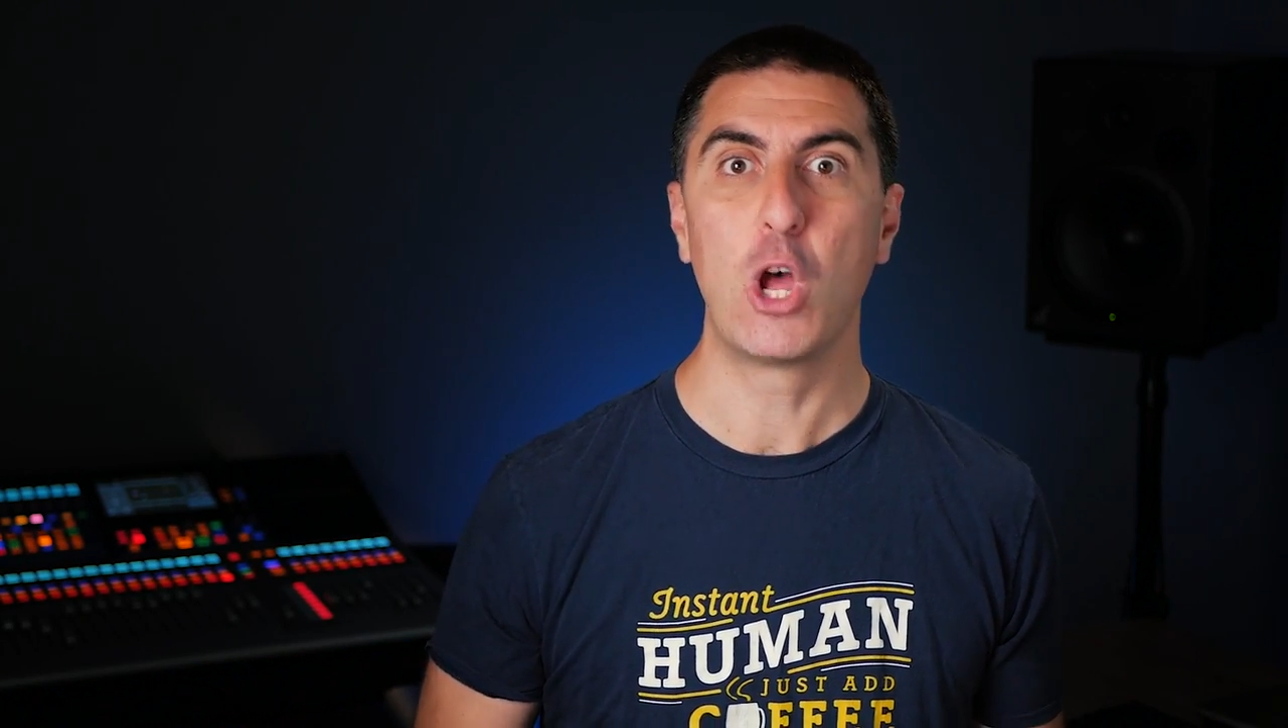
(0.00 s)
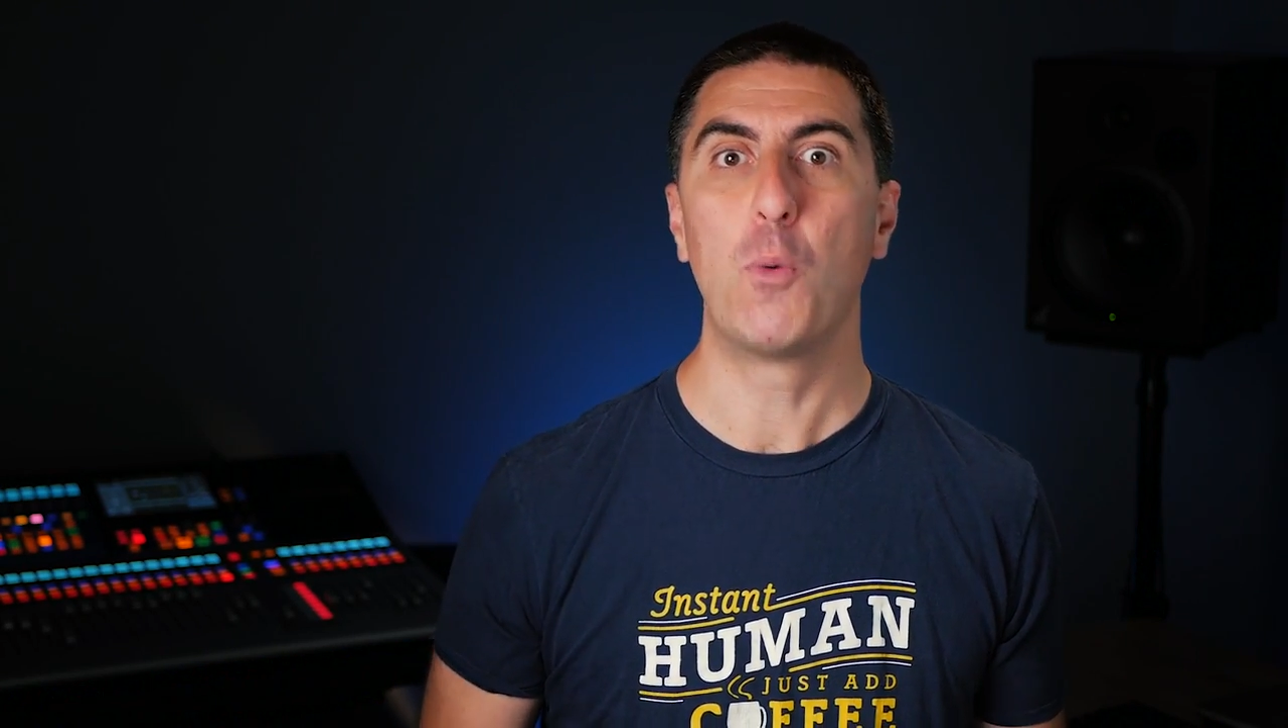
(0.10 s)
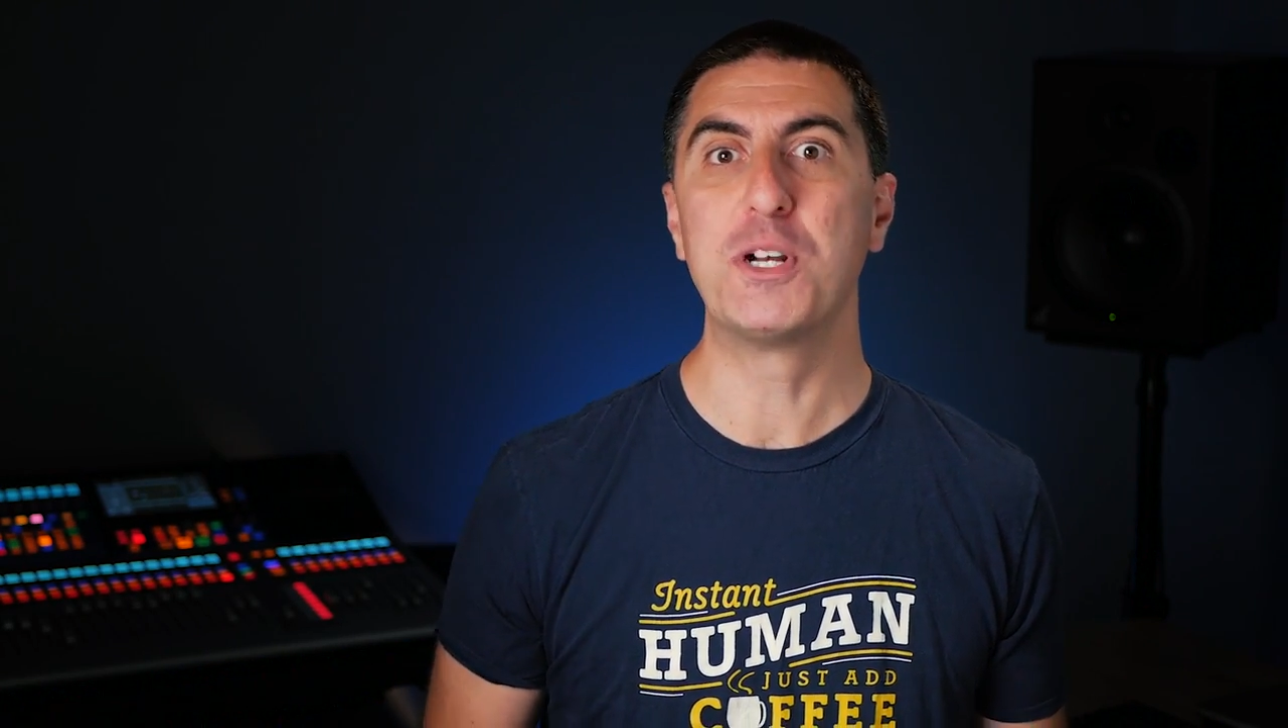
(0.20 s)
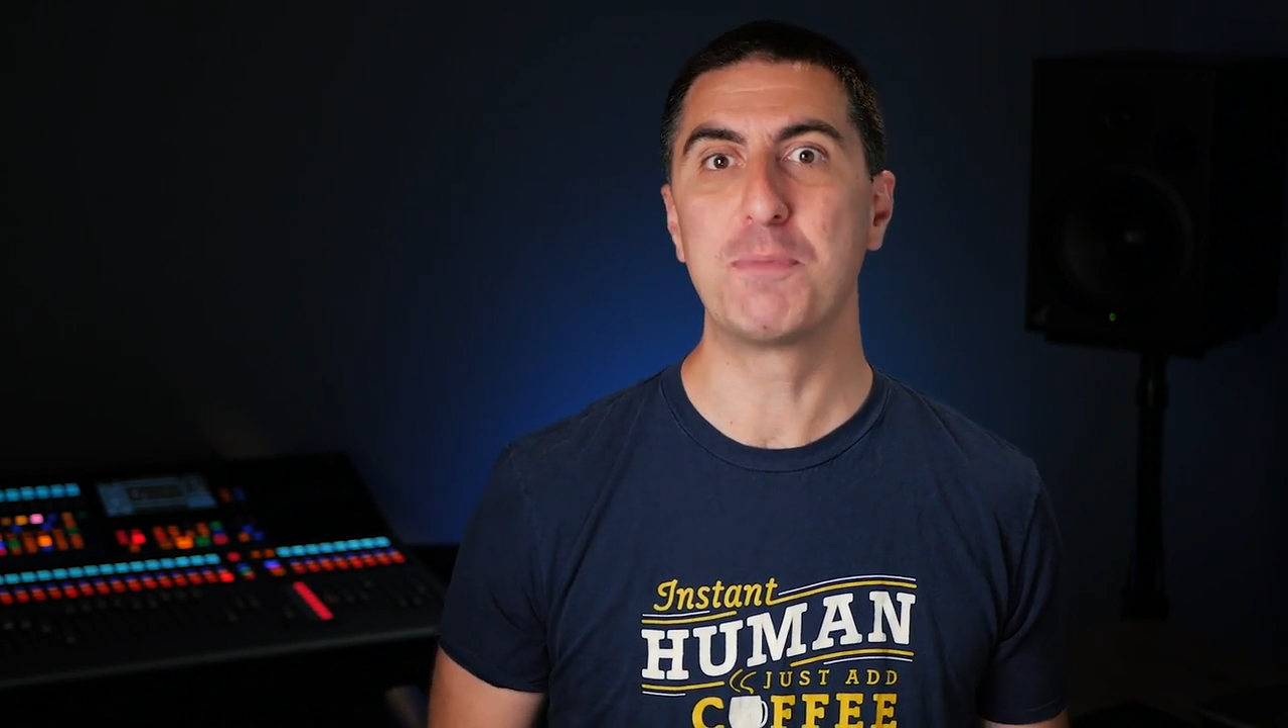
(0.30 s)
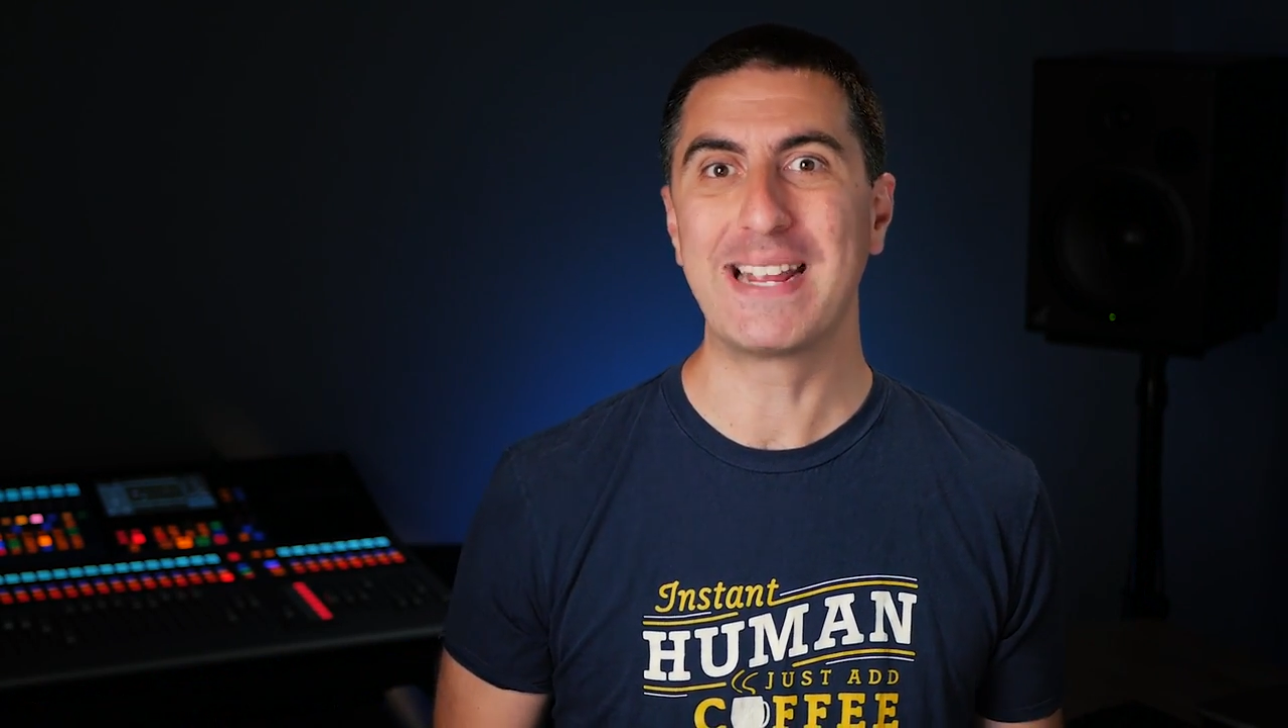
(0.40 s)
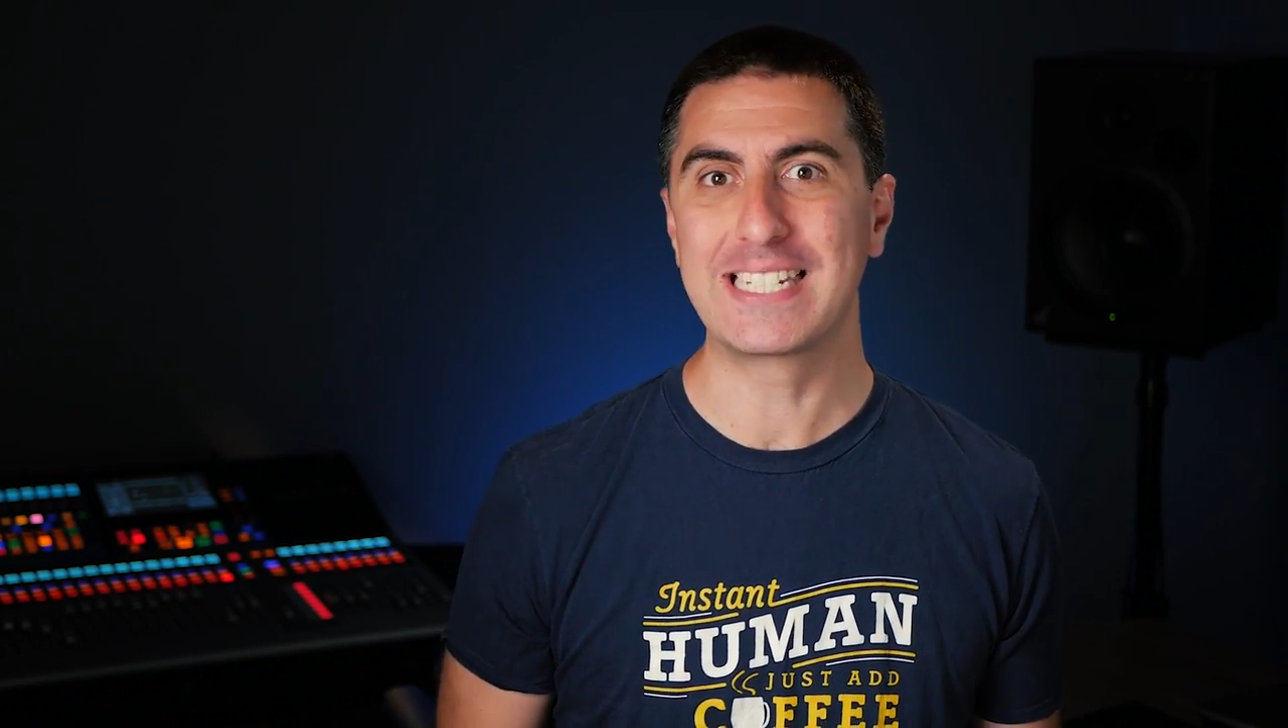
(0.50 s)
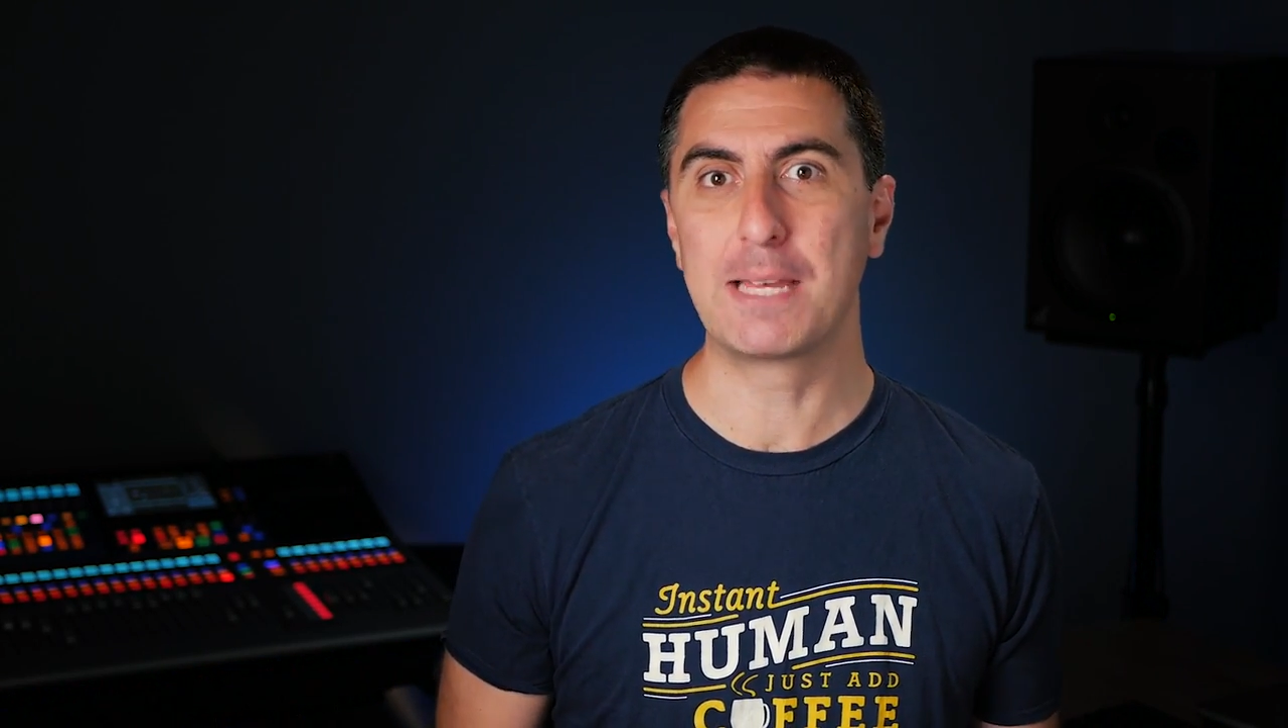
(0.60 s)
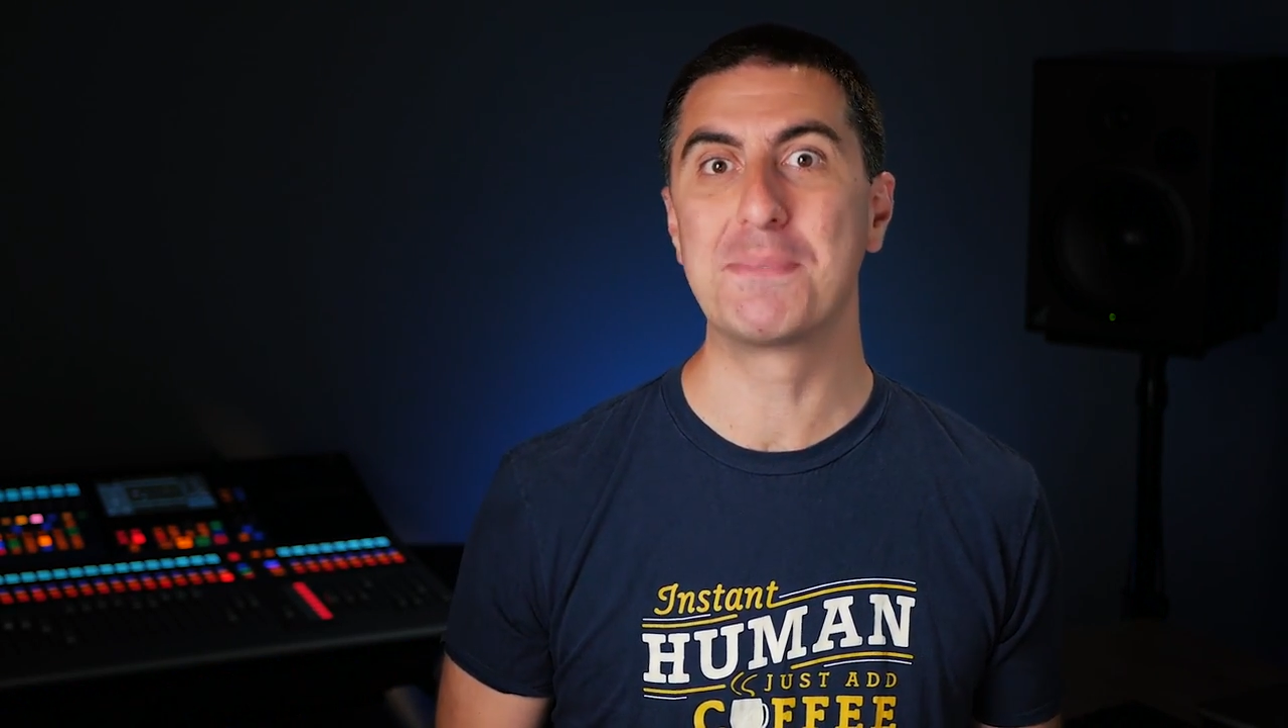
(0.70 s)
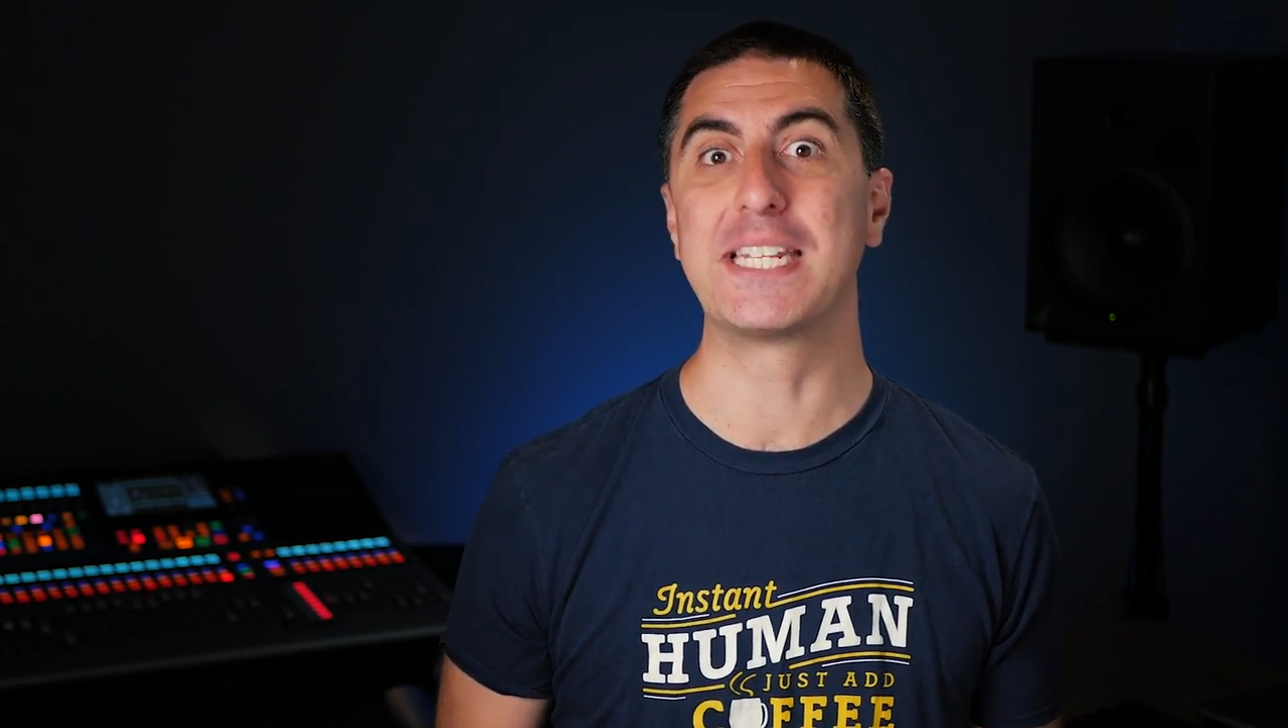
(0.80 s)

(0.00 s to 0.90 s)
which makes them